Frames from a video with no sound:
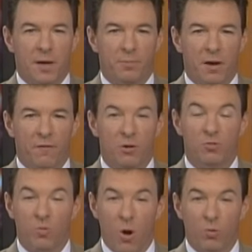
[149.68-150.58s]
up their first
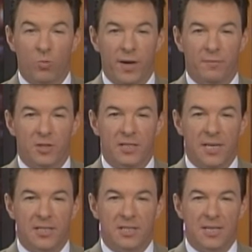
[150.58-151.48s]
road win of the
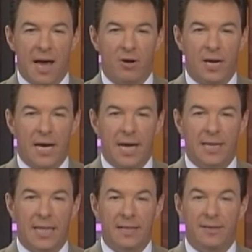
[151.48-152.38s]
season Saturday night,
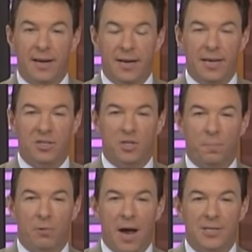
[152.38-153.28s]
and they did it in
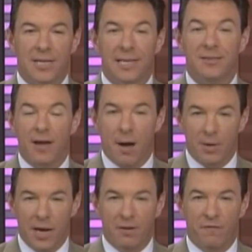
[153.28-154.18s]
surprising and
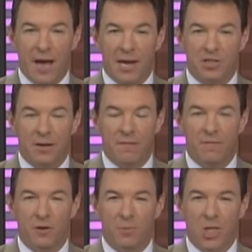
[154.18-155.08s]
dominating fashion.
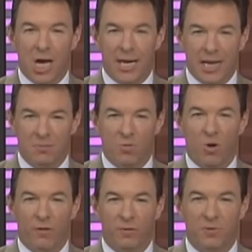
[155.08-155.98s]
Phil Milani has
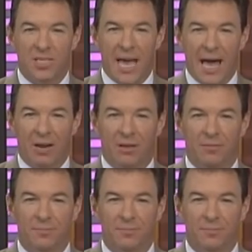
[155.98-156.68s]
more from Seattle.